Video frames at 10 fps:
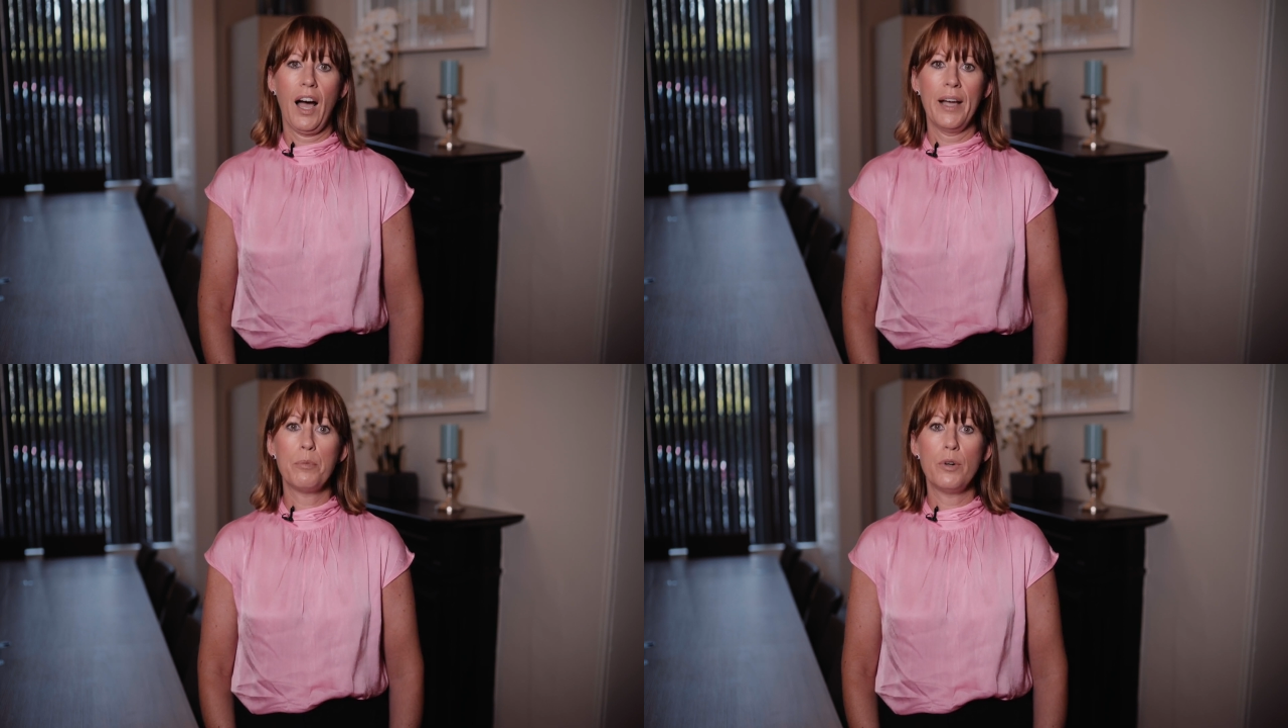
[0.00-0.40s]

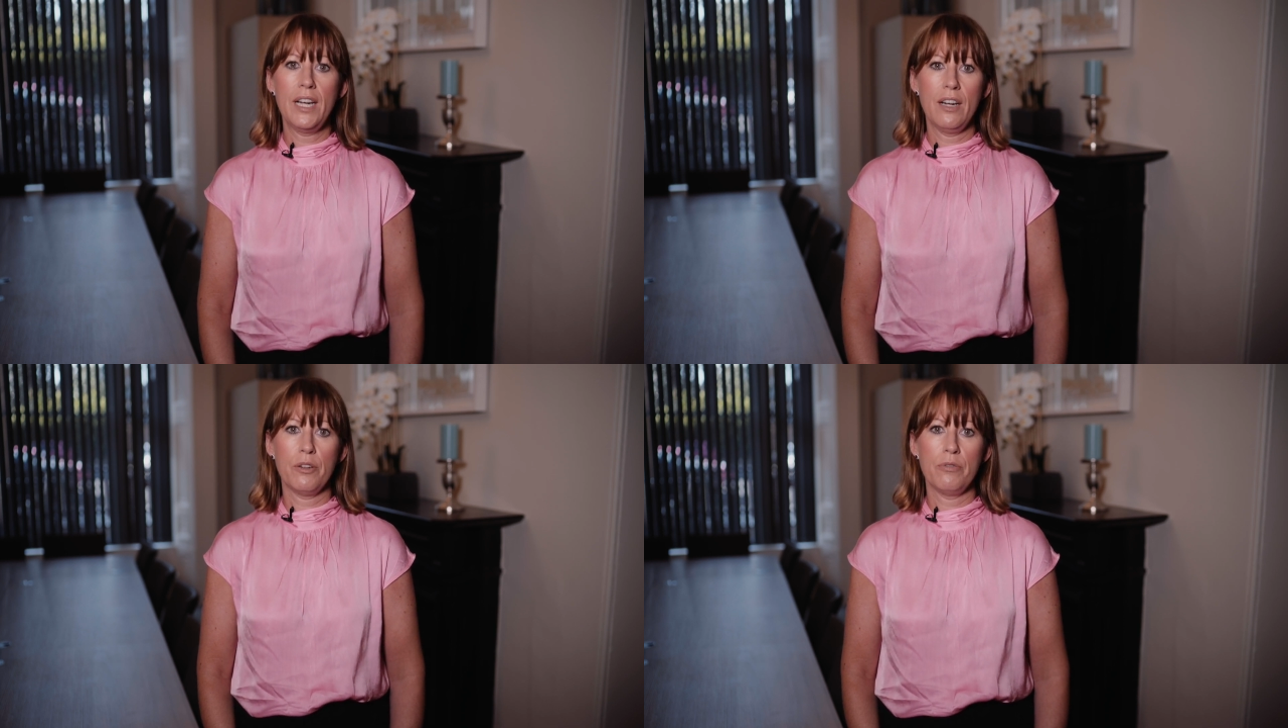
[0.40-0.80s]
I am
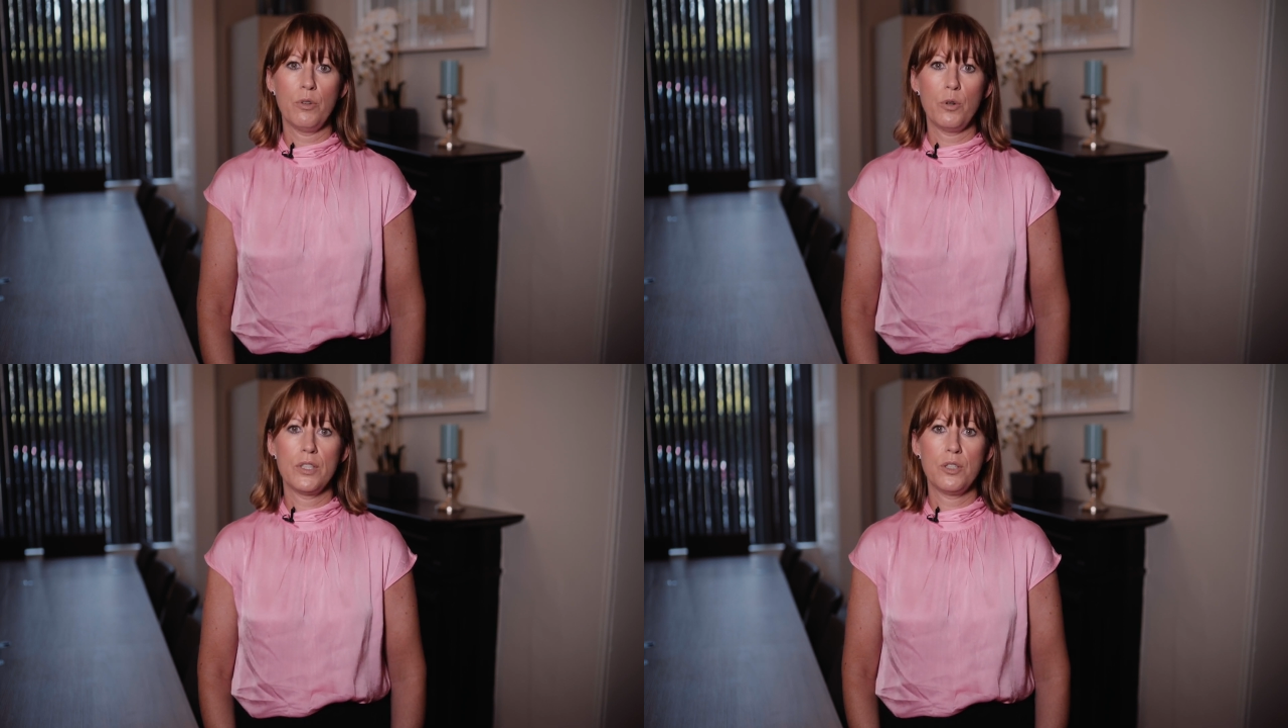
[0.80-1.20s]
really looking
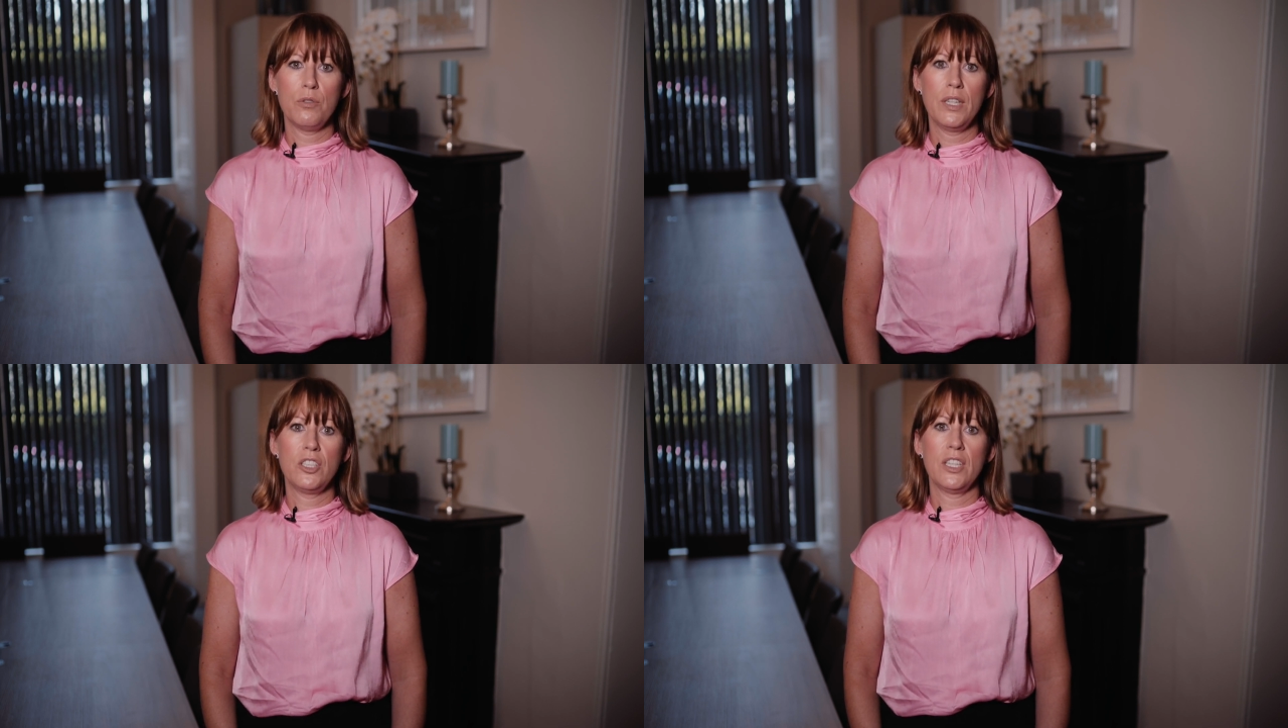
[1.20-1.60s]
forward to
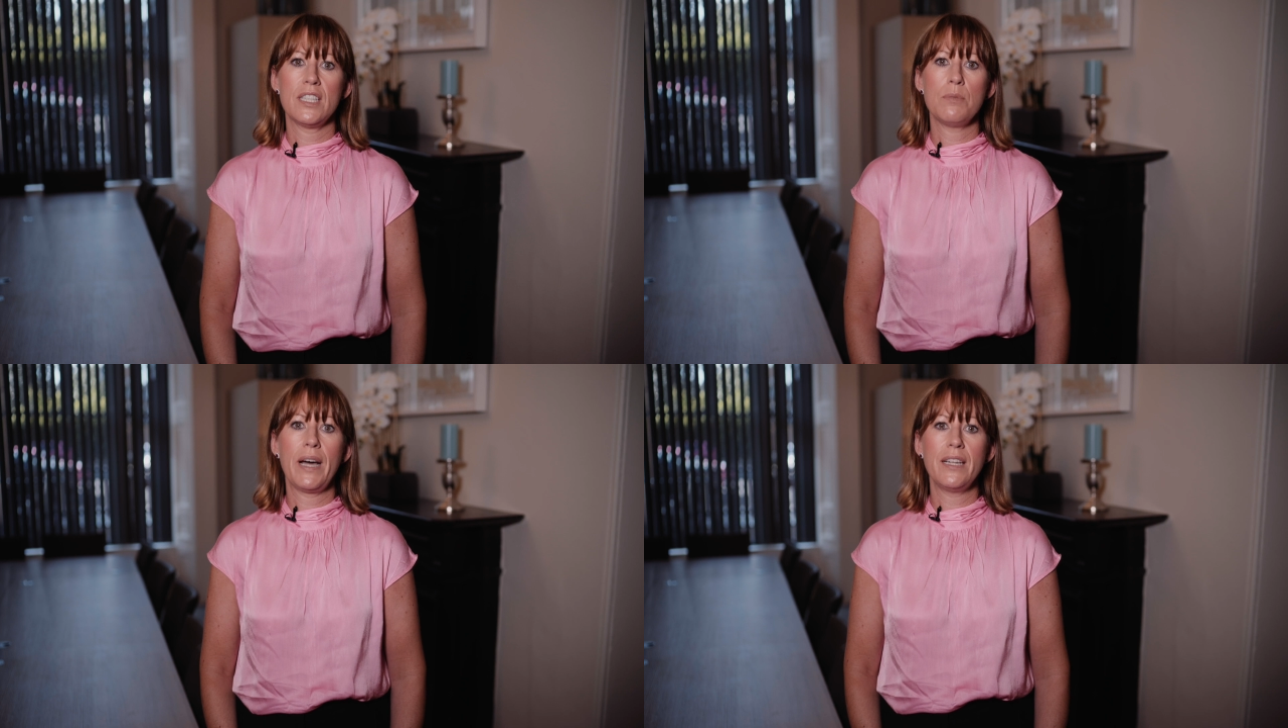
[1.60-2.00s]

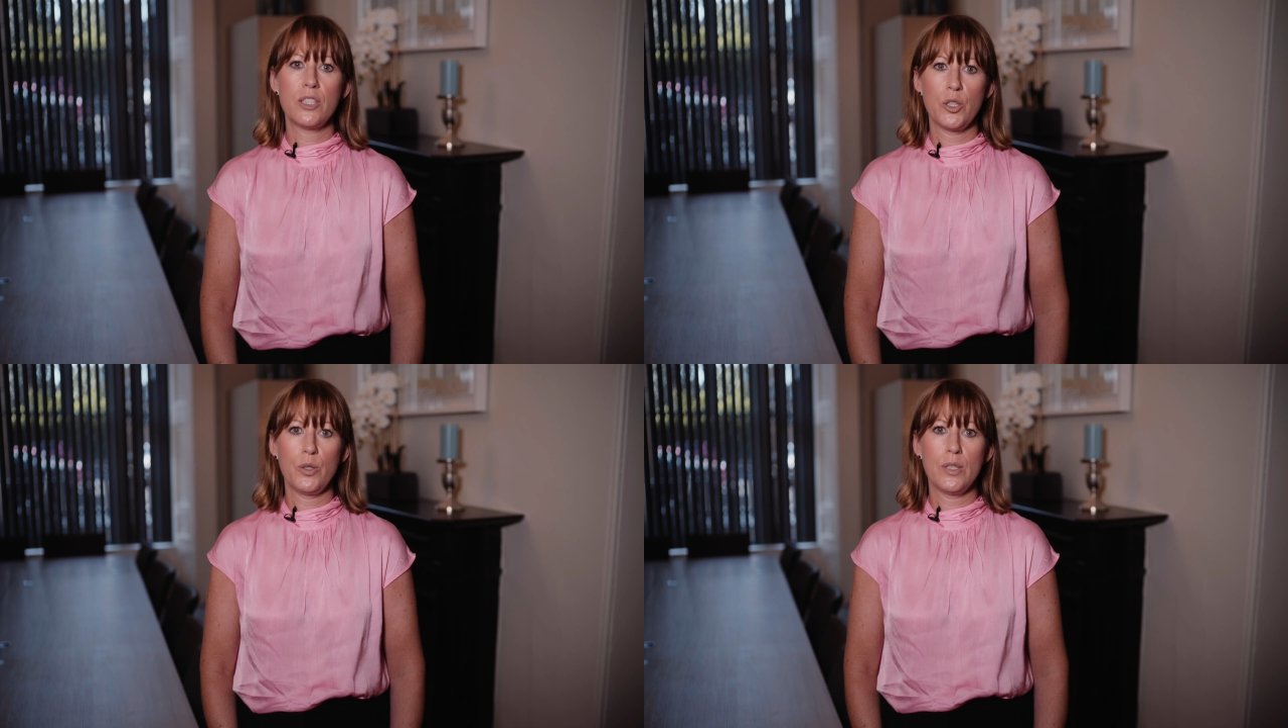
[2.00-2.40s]
reaching as many
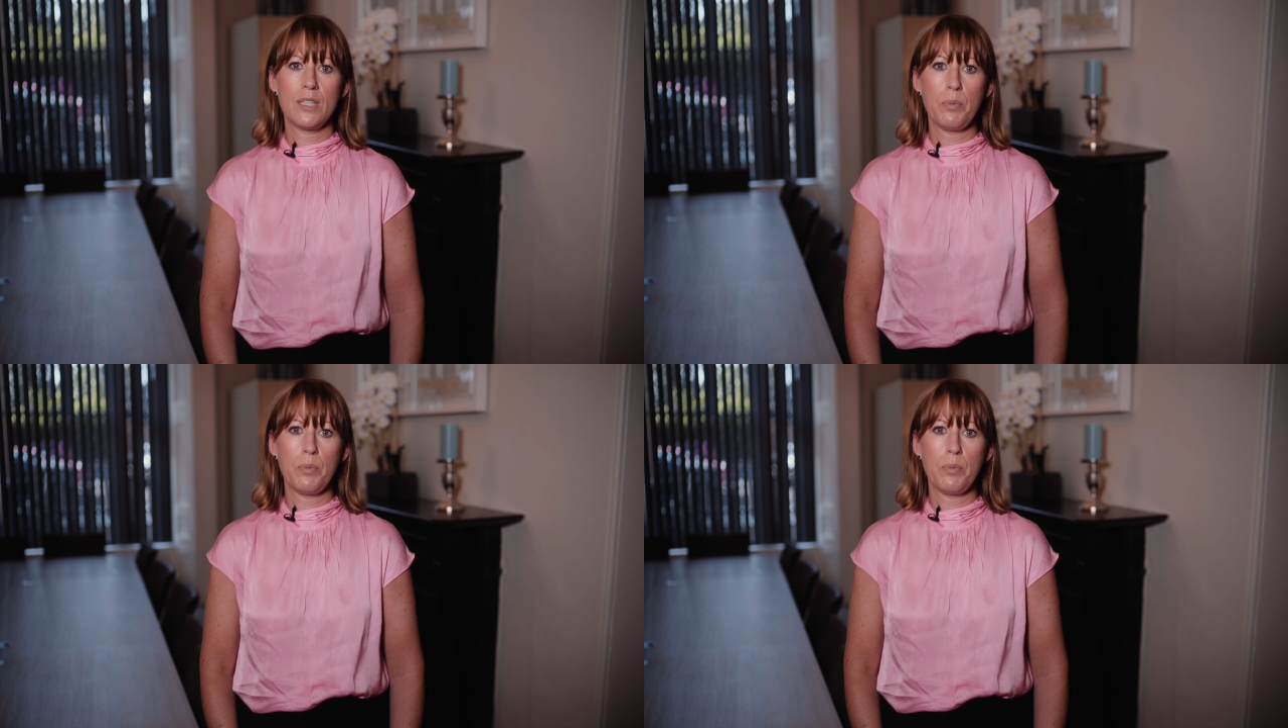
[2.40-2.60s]
schools